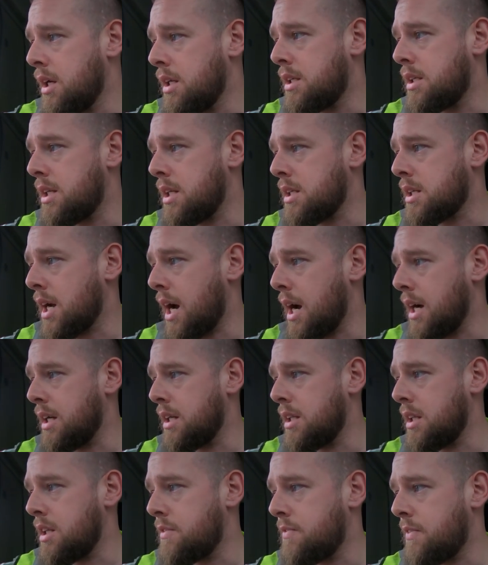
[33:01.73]
is this guy
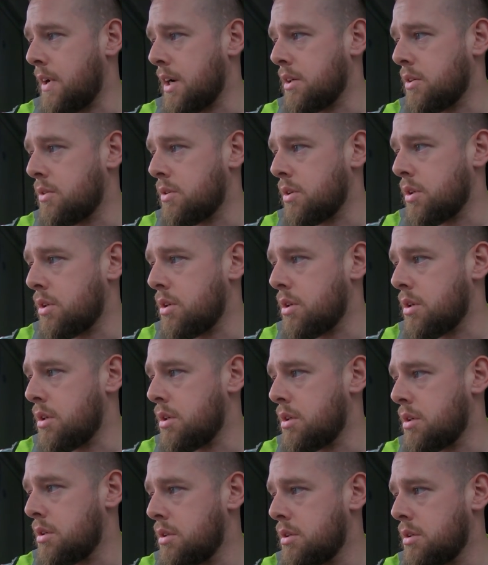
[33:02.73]
in this van going to go?